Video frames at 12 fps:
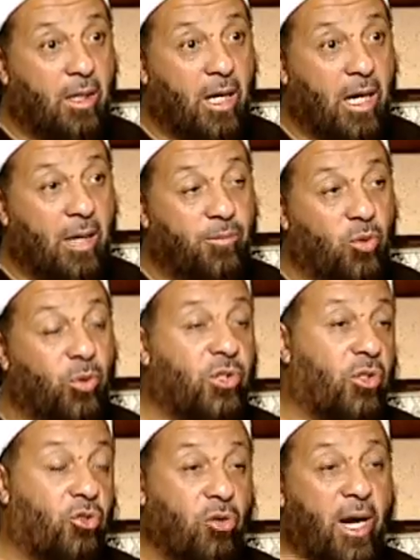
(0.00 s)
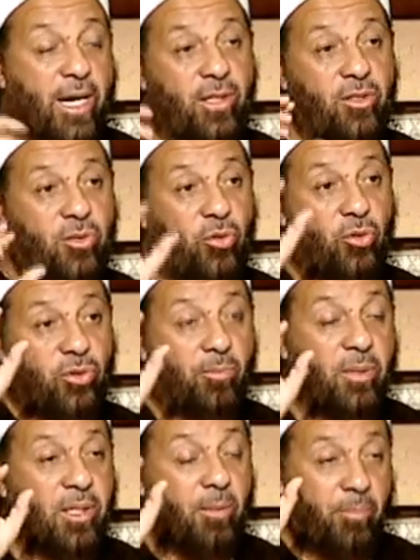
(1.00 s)
Um, so we should try to, you know, to be
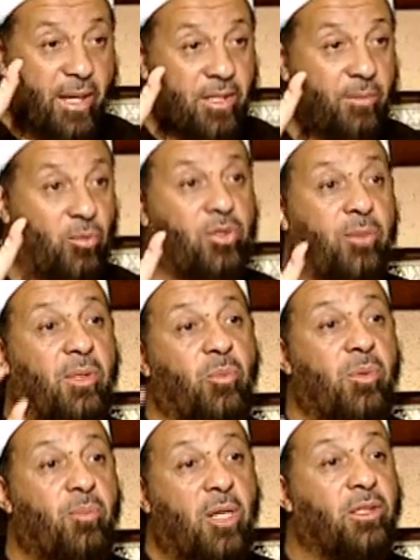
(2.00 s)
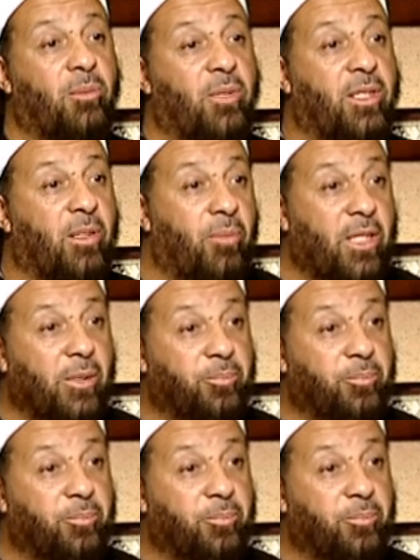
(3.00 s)
the best Muslim that we possibly can be.